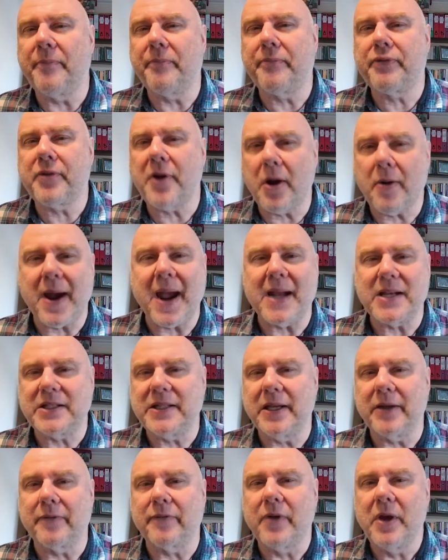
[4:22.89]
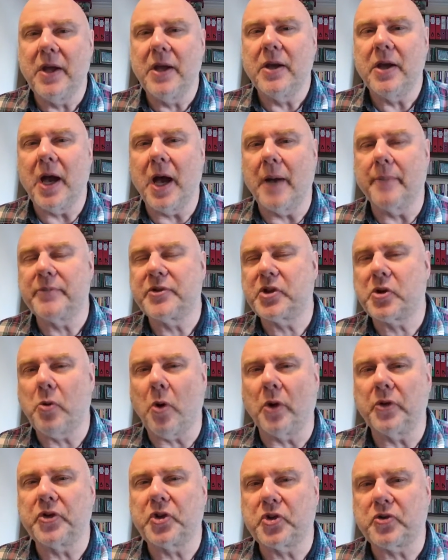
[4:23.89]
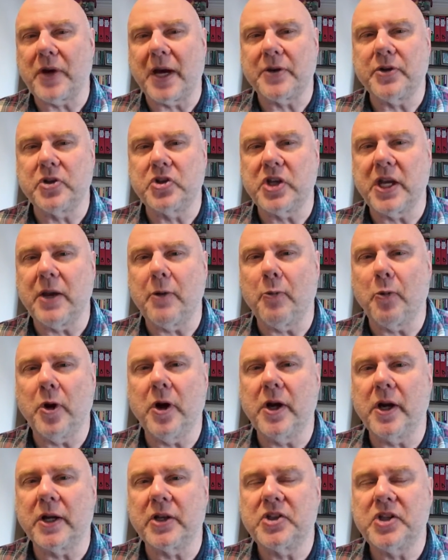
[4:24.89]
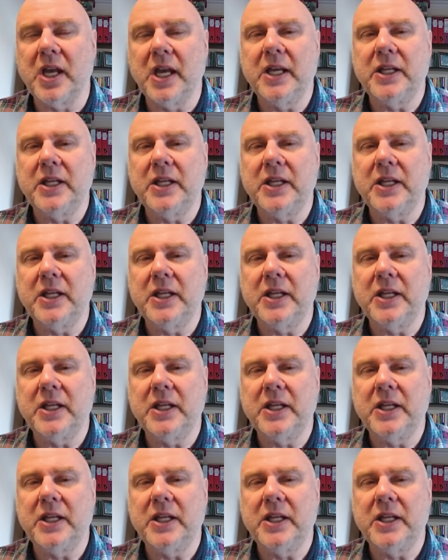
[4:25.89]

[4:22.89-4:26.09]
proactive squad strategy works.